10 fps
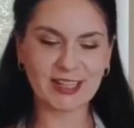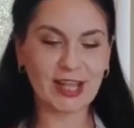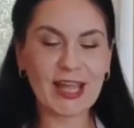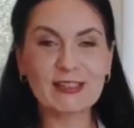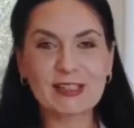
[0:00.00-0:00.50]

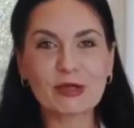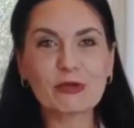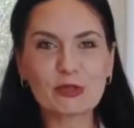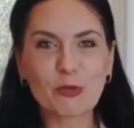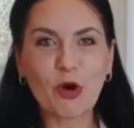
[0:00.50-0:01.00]
laying so
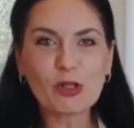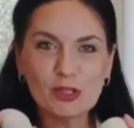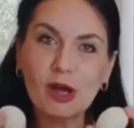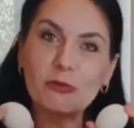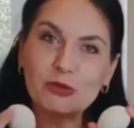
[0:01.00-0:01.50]
small,
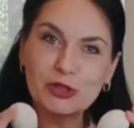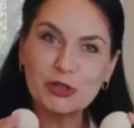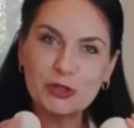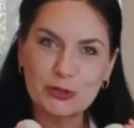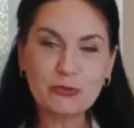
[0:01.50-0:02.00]
so I'm
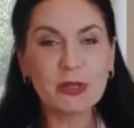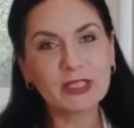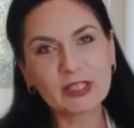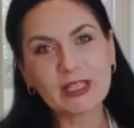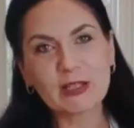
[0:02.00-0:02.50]
using 2,
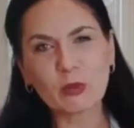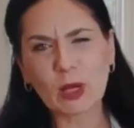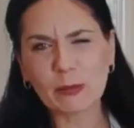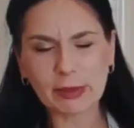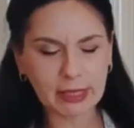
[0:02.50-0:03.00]
but really
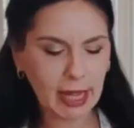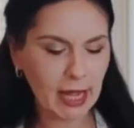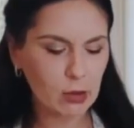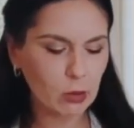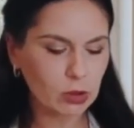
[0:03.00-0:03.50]
1 big
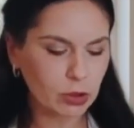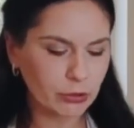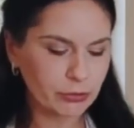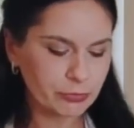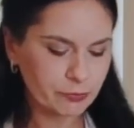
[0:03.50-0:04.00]
egg will do.
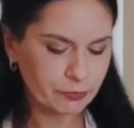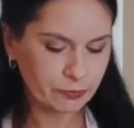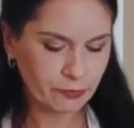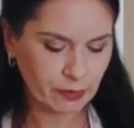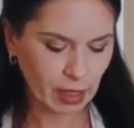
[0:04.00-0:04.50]

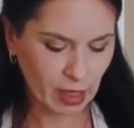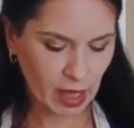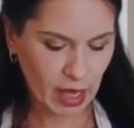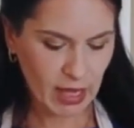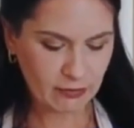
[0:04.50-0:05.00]

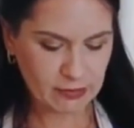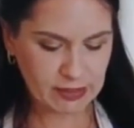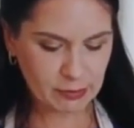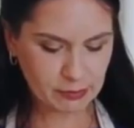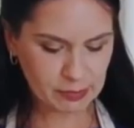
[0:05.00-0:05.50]
And for
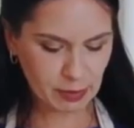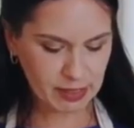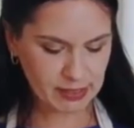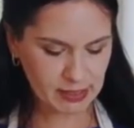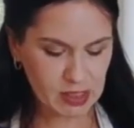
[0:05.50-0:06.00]
the
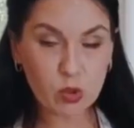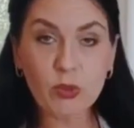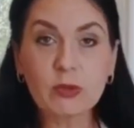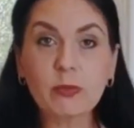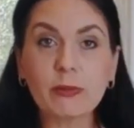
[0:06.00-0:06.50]
spices,
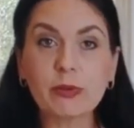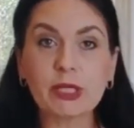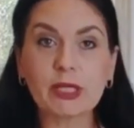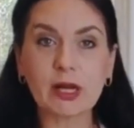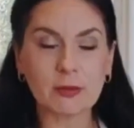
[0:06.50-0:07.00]
sweet
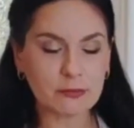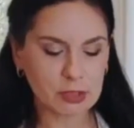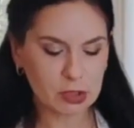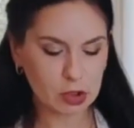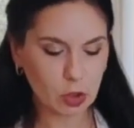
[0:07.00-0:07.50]
paprika,
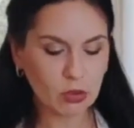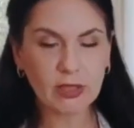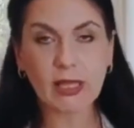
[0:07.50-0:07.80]
salt,